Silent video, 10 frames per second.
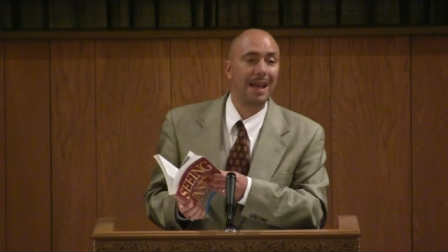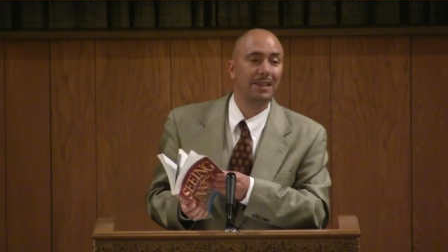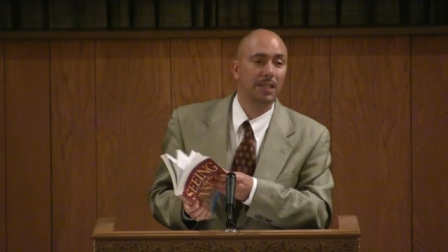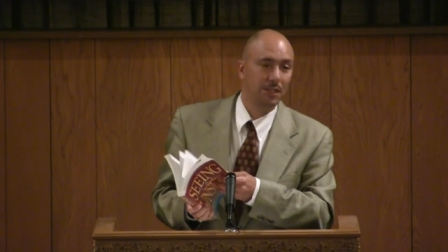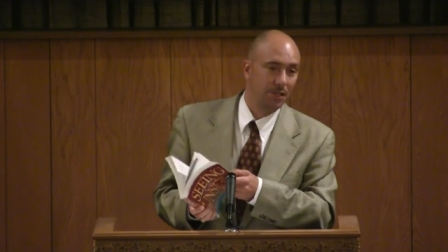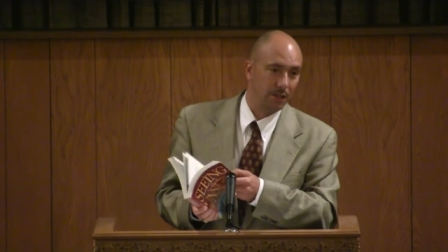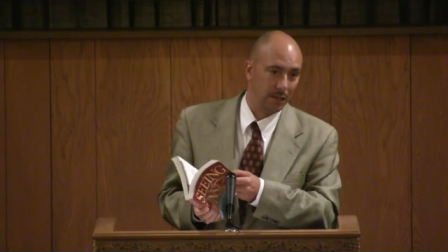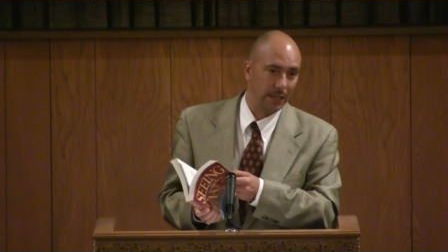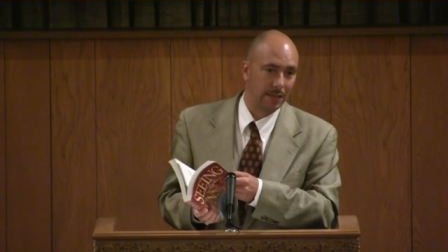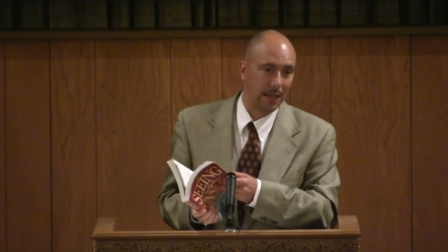intention,
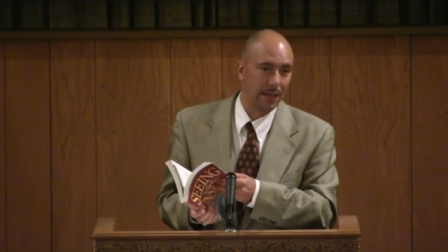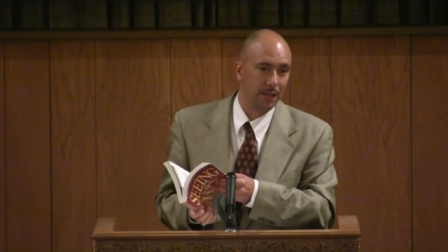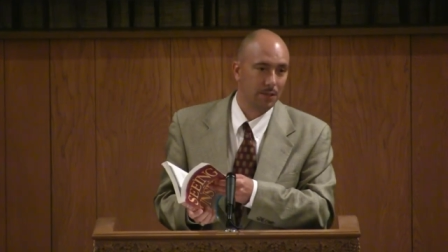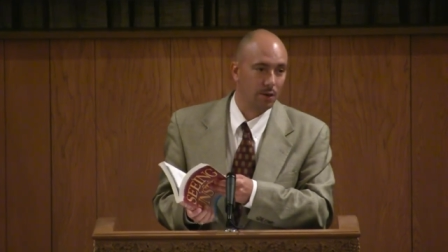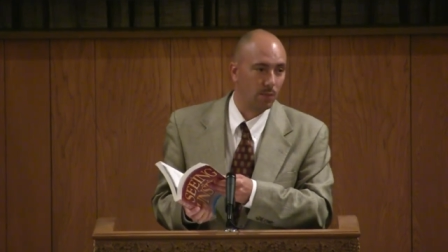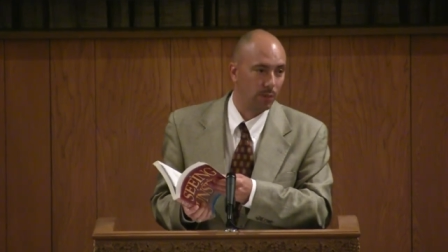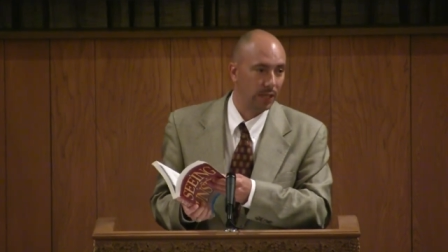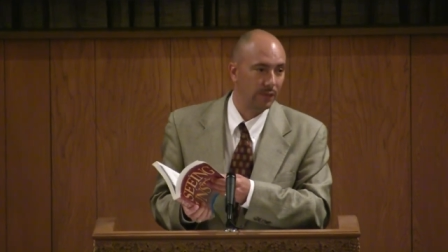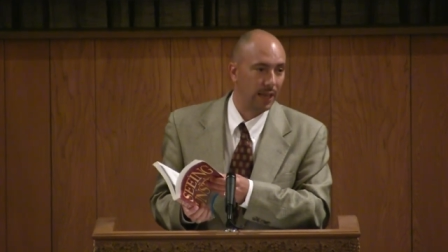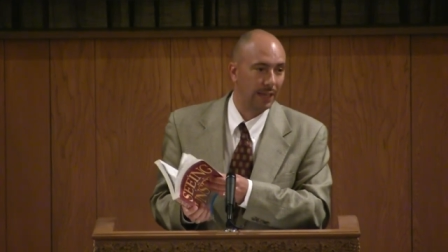unless I start
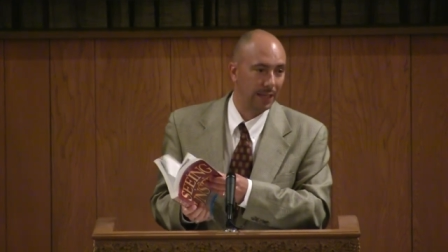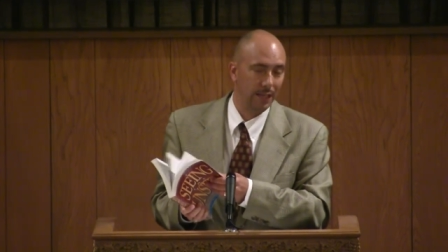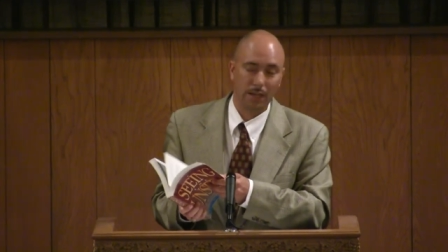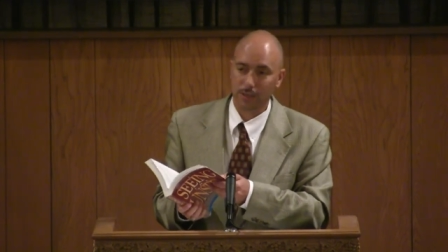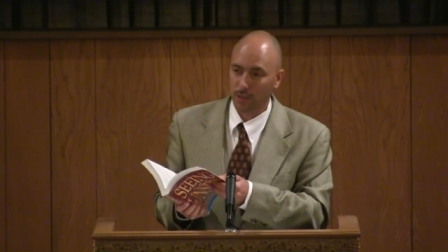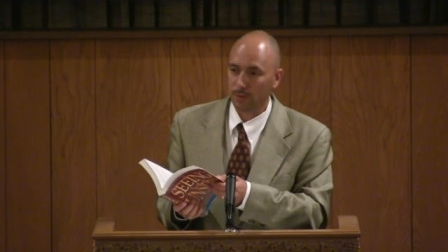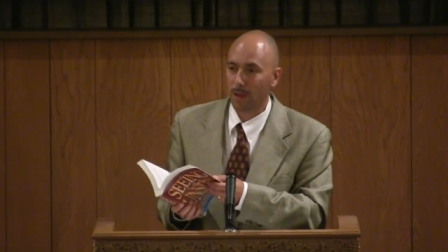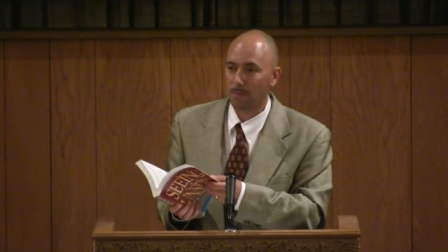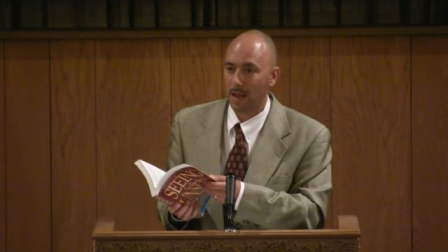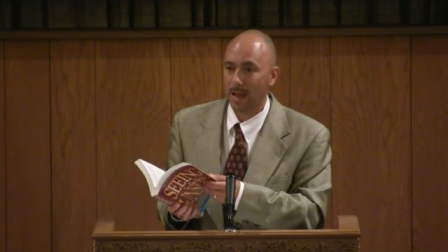believing like he does and lose my
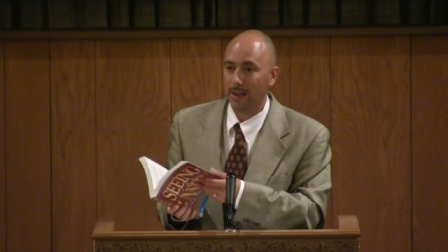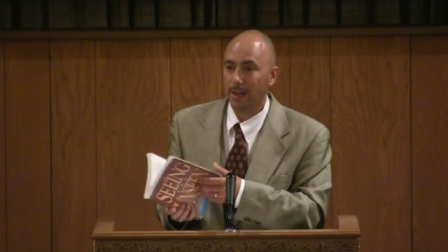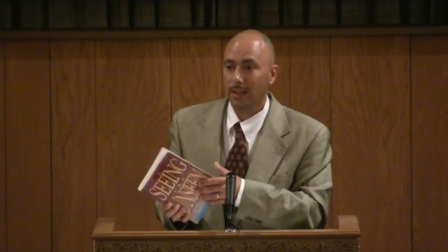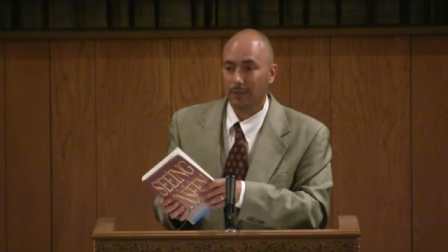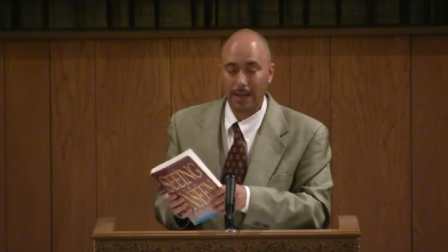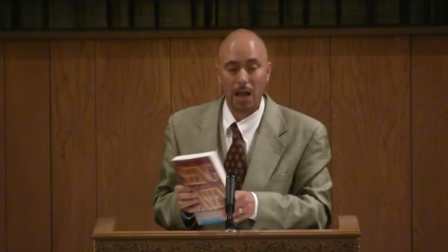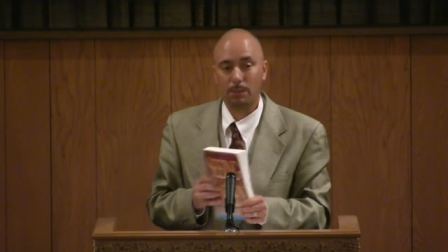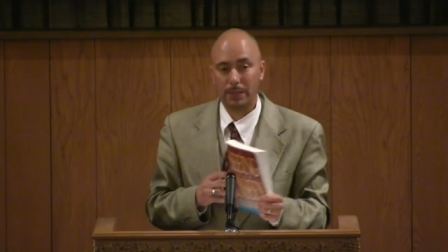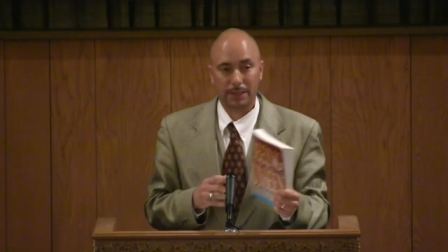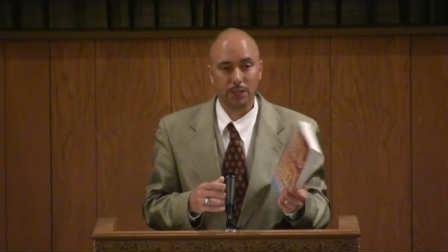mind, that I'll
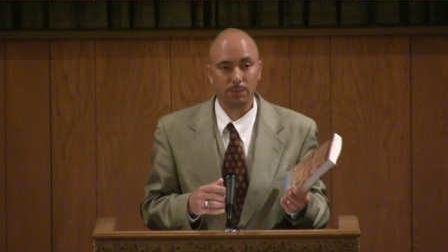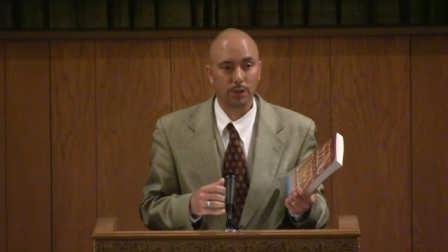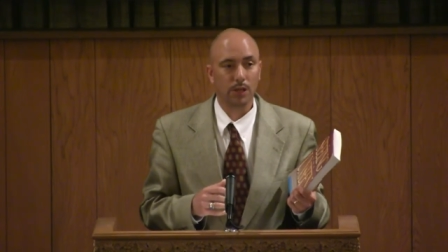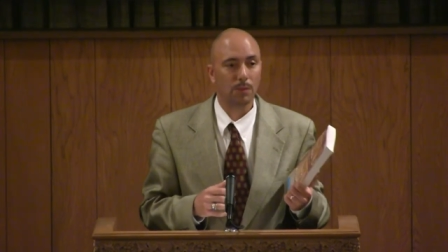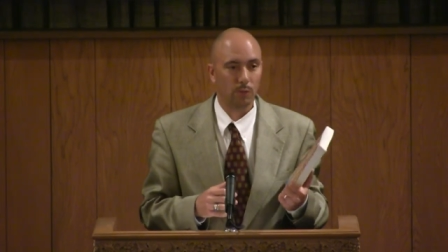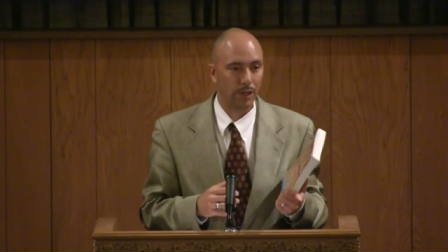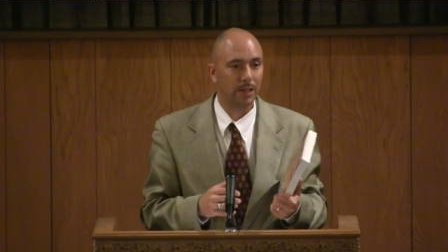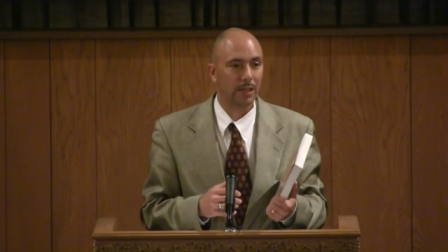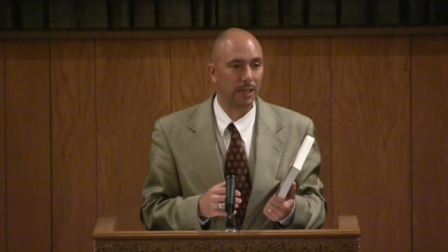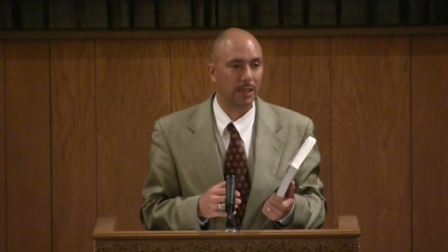pick this book up and read it
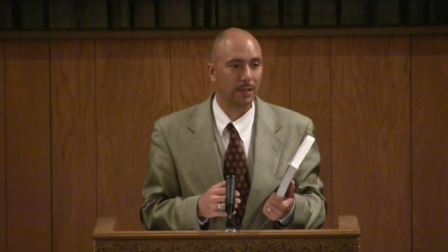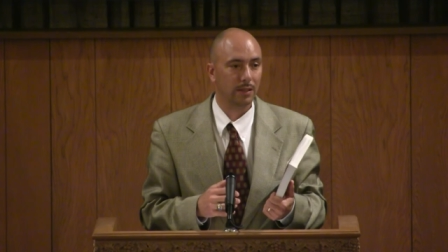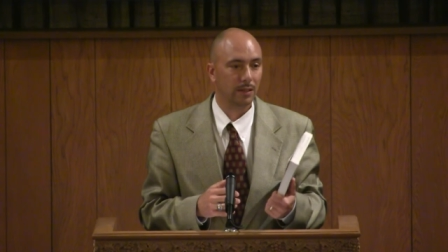again.